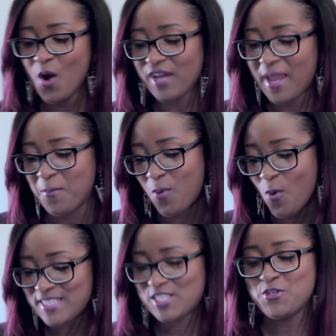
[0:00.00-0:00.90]
Okay,
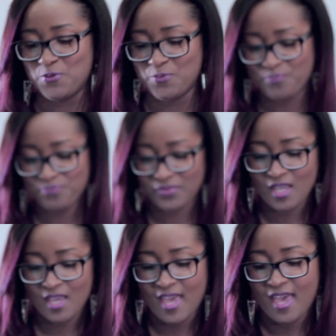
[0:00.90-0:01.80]
point two,
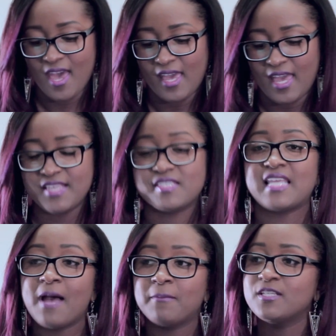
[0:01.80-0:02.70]

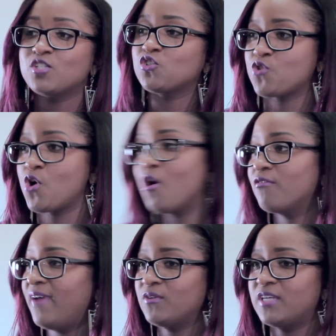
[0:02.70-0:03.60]
establish
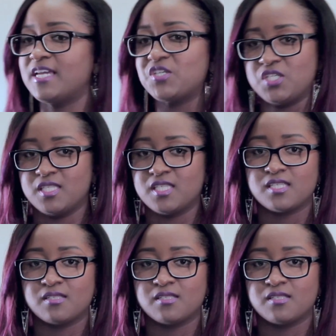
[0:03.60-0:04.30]
strong foundations.